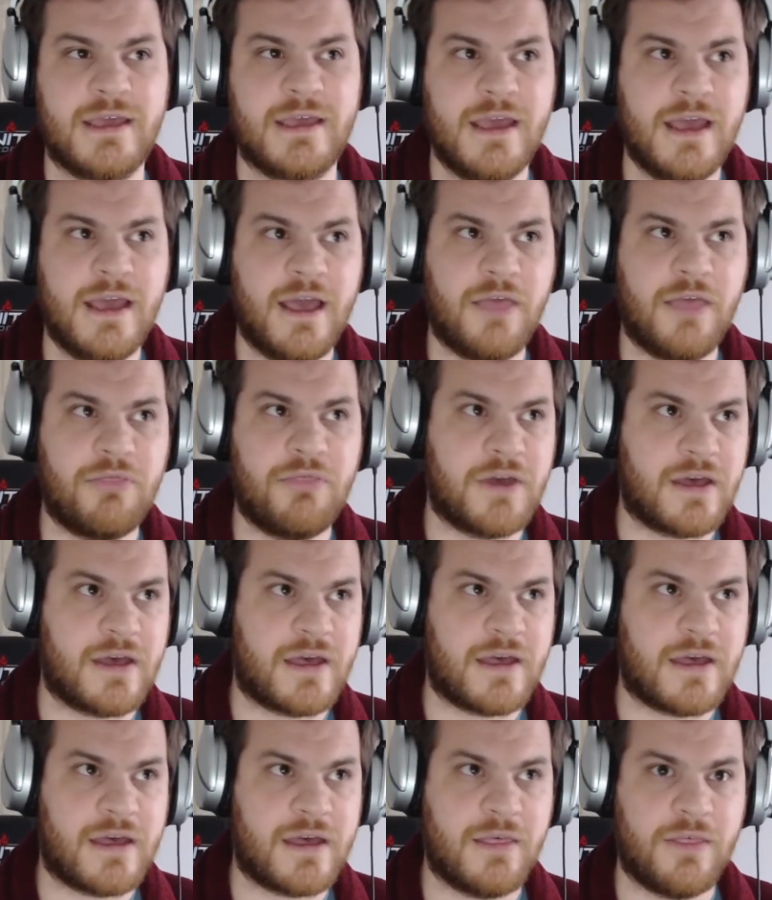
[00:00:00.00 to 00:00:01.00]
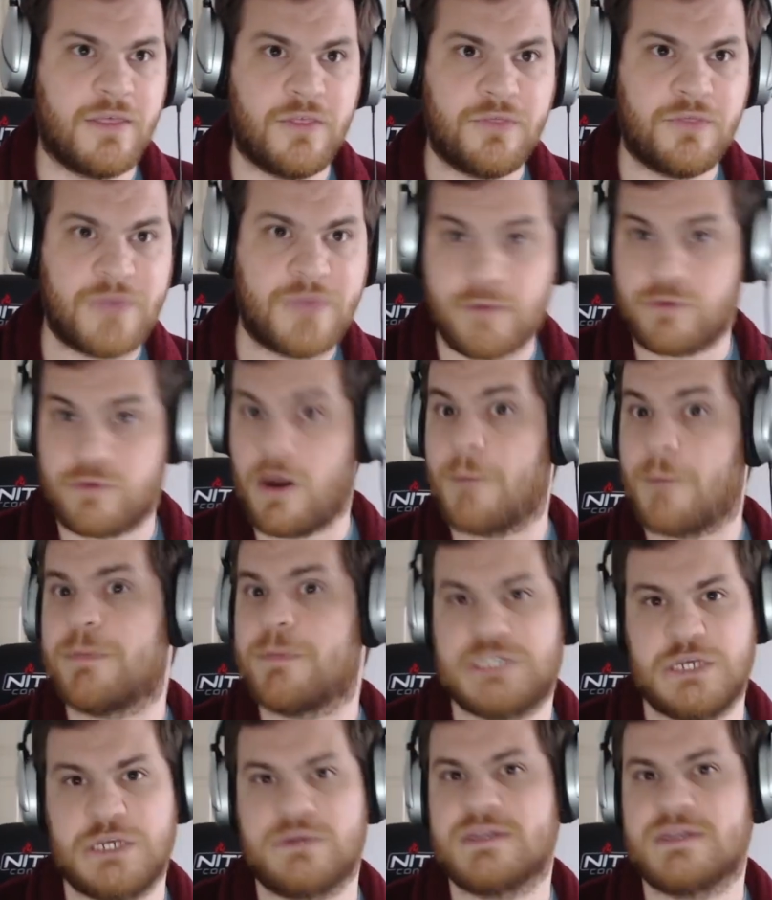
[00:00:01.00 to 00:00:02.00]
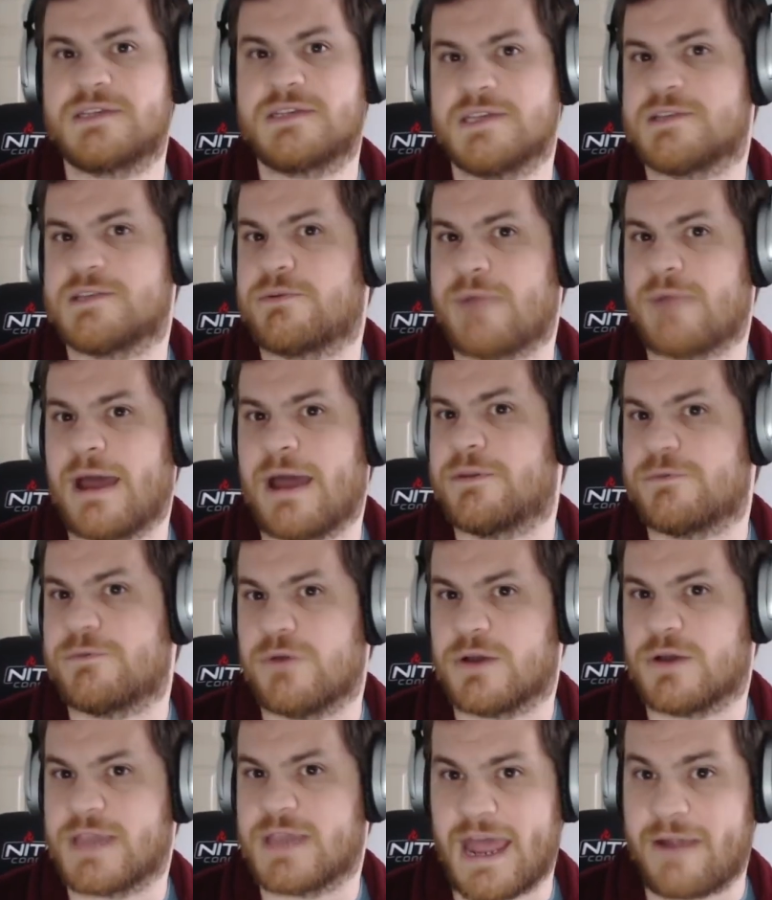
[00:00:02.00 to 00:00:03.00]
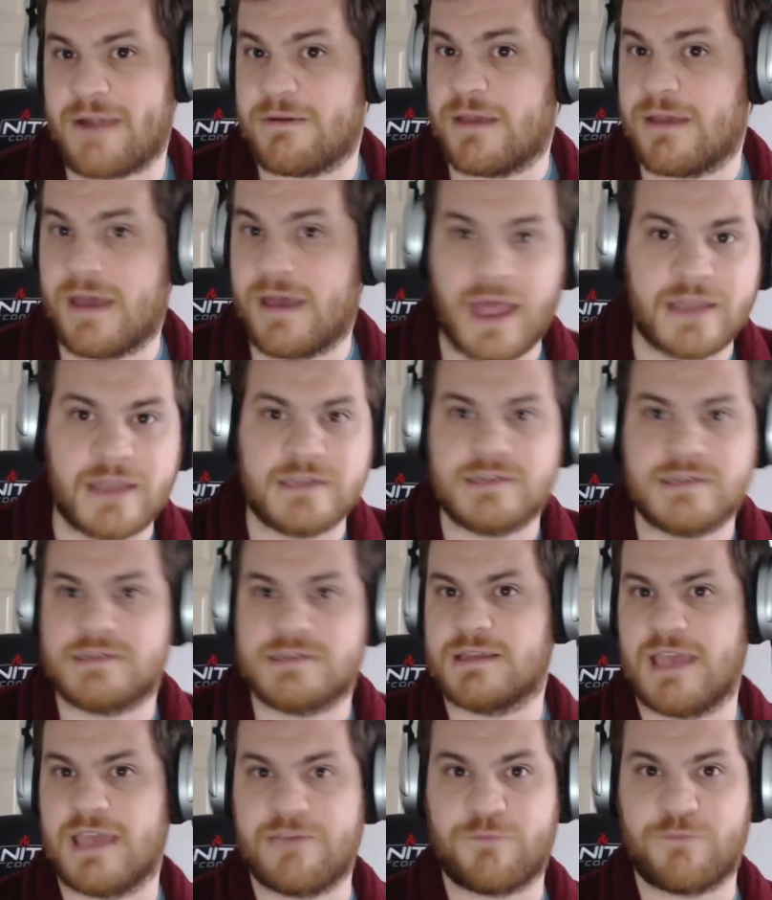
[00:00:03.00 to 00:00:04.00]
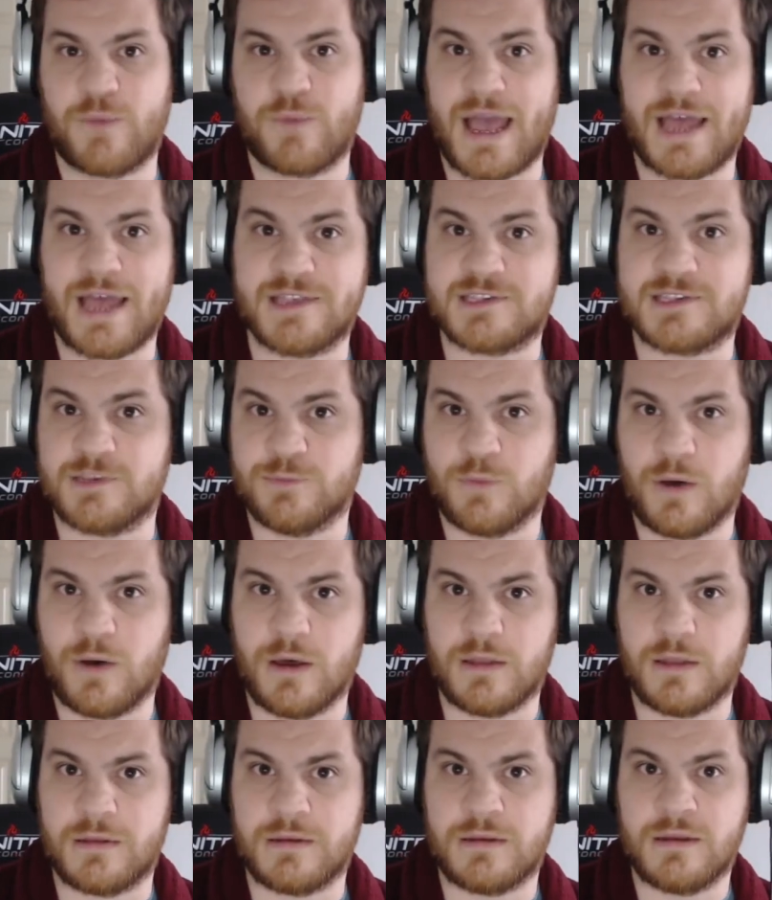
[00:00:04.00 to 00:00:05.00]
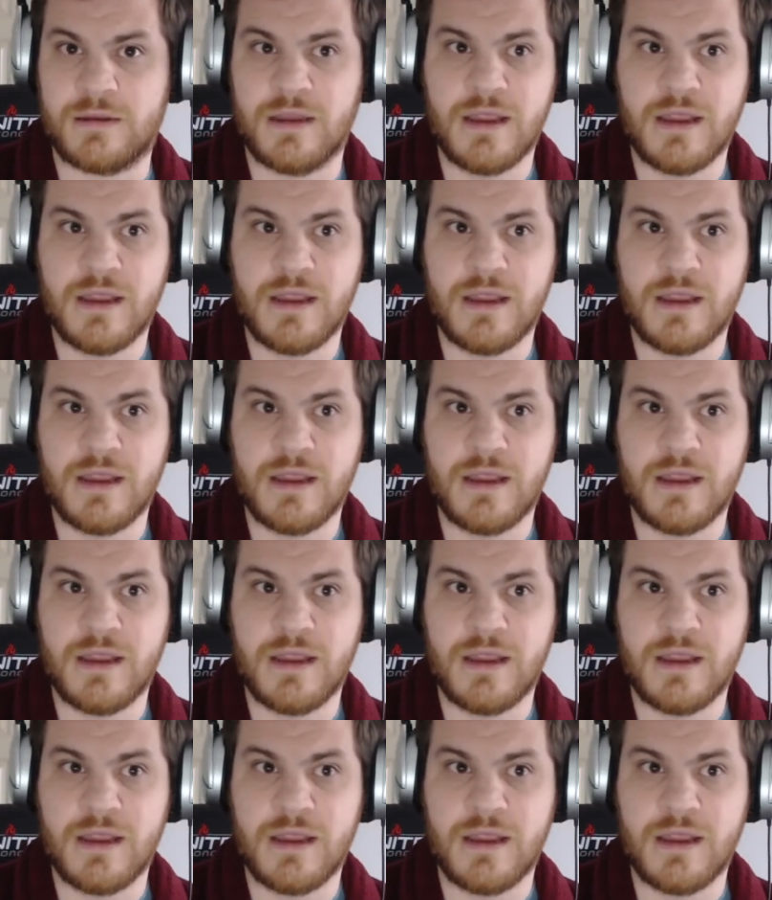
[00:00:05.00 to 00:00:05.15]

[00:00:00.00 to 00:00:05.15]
there were opportunities around the ruck area, and if we had someone